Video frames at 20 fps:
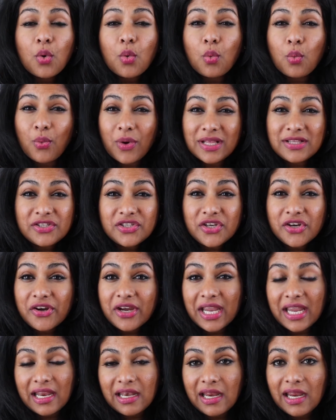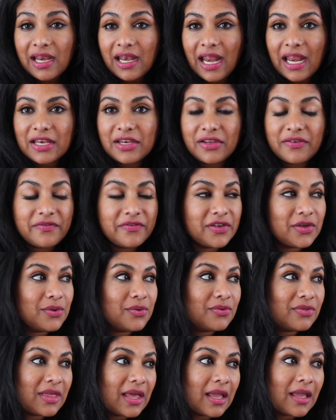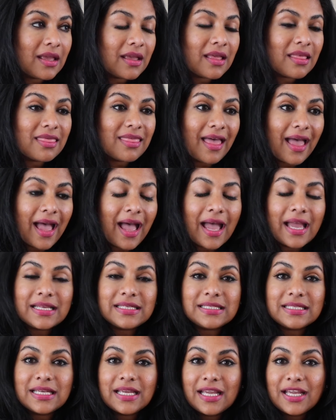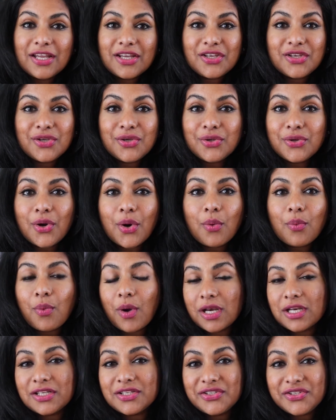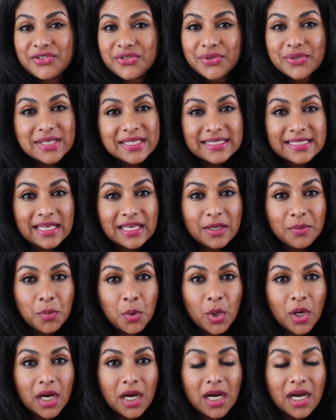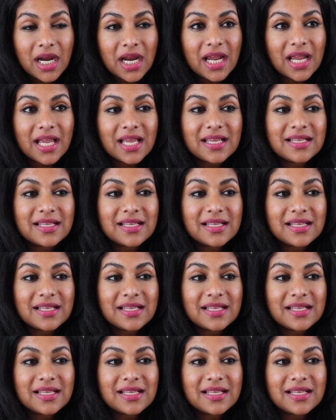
once you're in it and if you think that you don't want to do this anymore,